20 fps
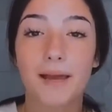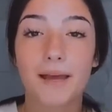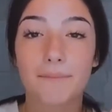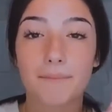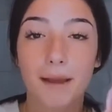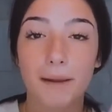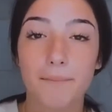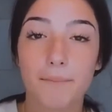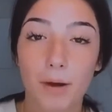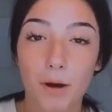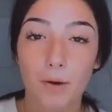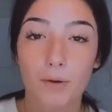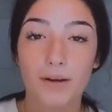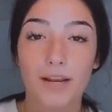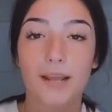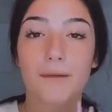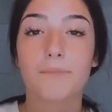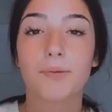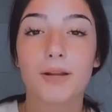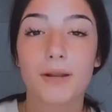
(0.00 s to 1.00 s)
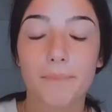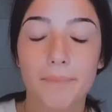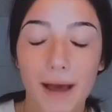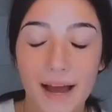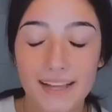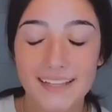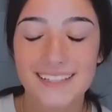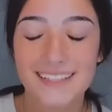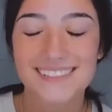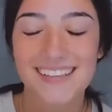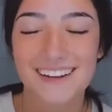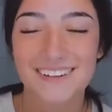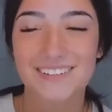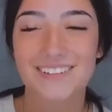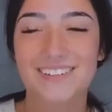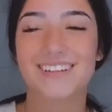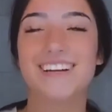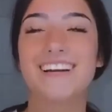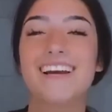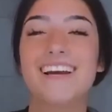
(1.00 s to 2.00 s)
and my bone and put it back in the
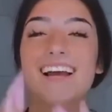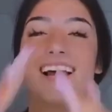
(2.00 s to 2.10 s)
center.